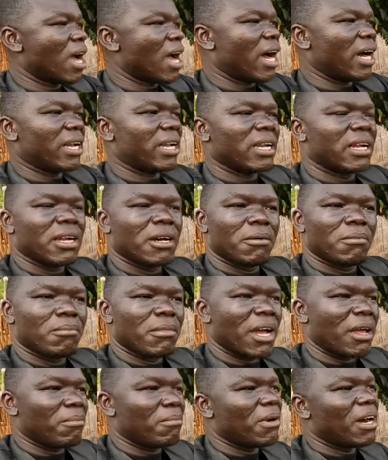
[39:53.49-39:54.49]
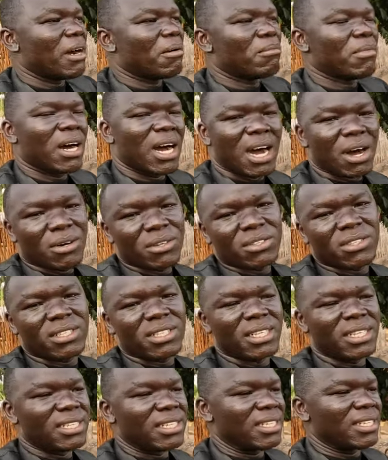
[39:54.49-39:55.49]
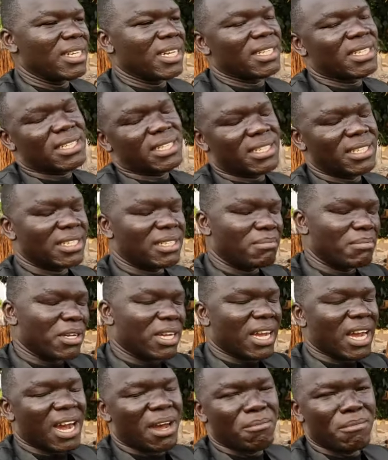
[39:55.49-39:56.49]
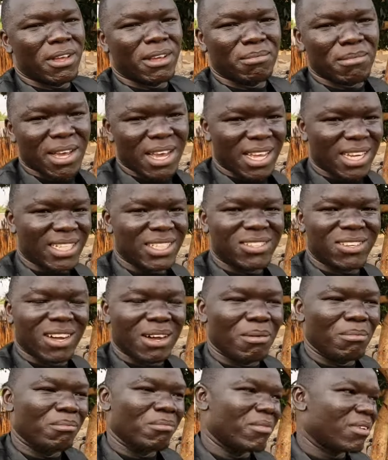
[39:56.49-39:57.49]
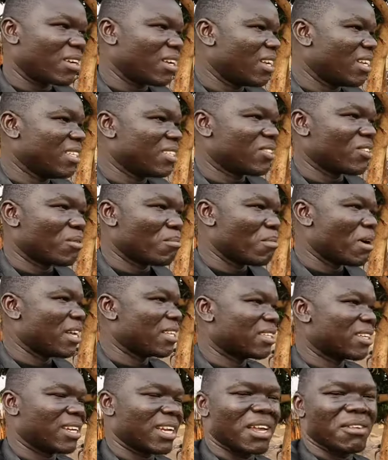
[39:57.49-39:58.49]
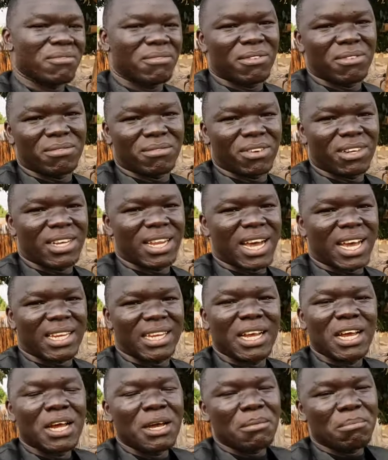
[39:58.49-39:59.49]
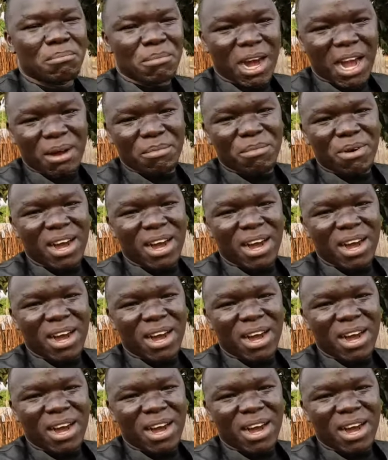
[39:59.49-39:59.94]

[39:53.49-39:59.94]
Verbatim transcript: And my mom house is just is becoming, man, so I'm really so much grateful for that. Bye